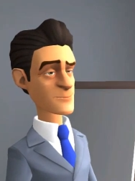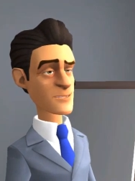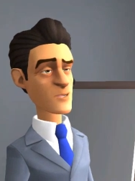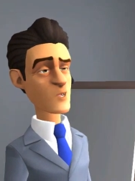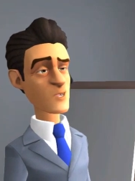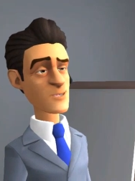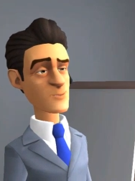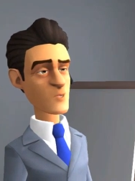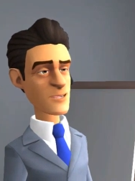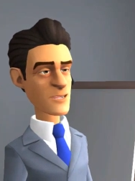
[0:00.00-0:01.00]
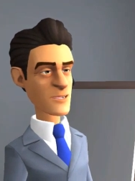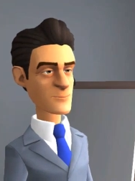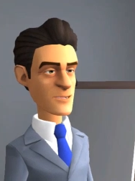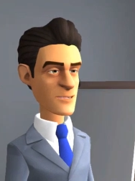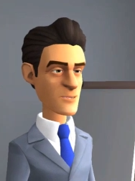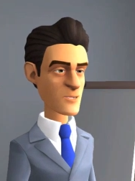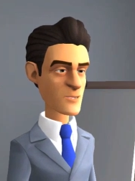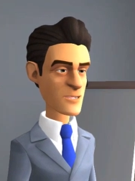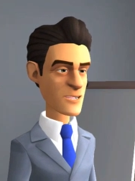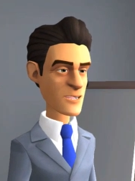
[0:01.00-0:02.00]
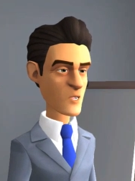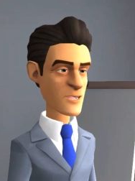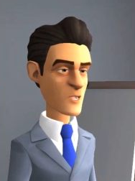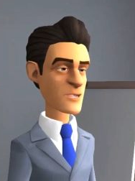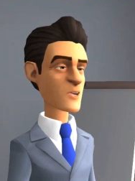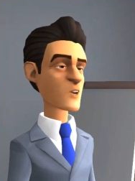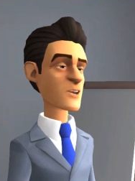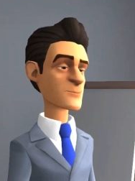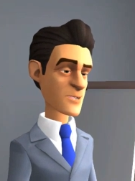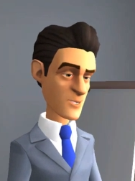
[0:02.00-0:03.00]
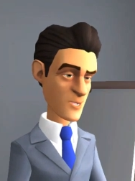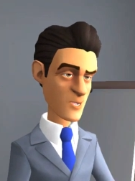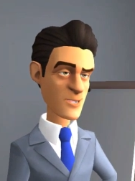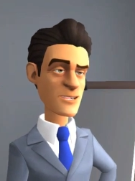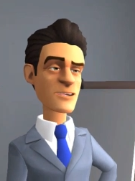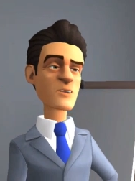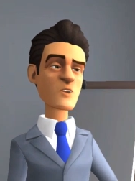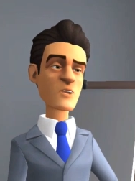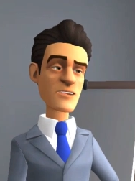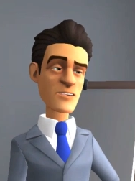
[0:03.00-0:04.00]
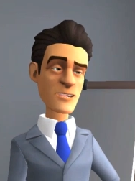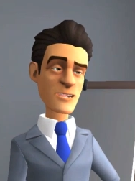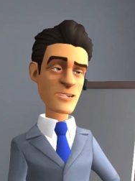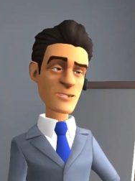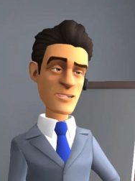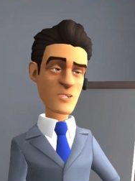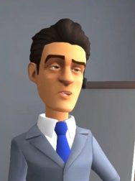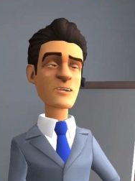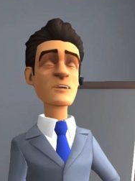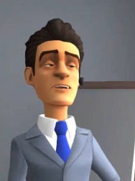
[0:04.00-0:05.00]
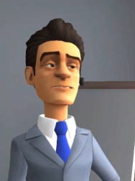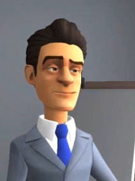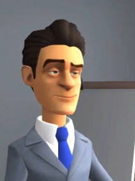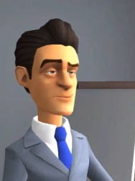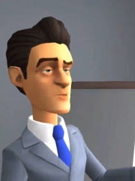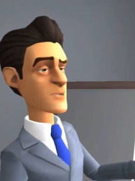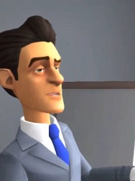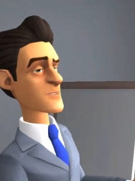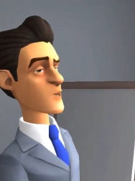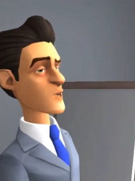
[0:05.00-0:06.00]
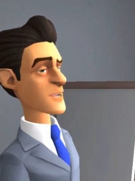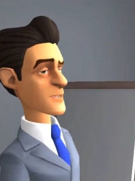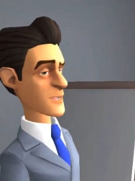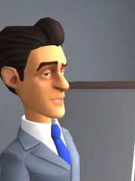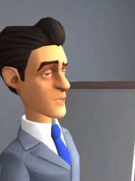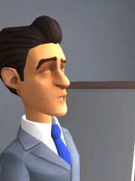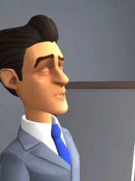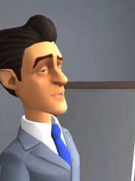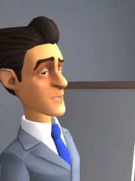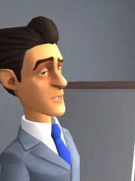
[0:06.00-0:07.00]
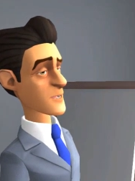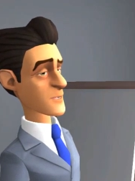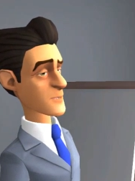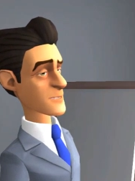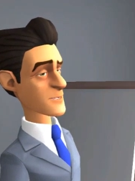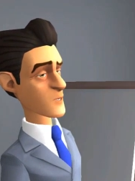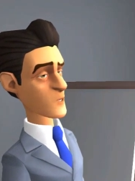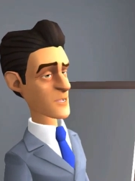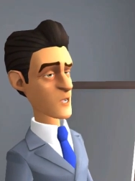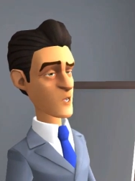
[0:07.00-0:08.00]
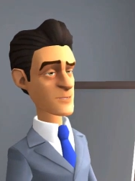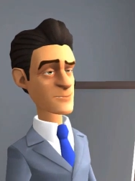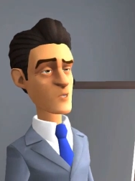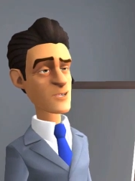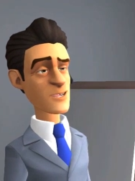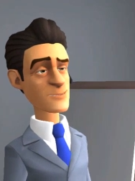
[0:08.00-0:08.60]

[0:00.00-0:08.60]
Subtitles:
The worse we can make her look to the judge, the better chance you have of getting the children. Oh, and if you can get the children to side with you, do it.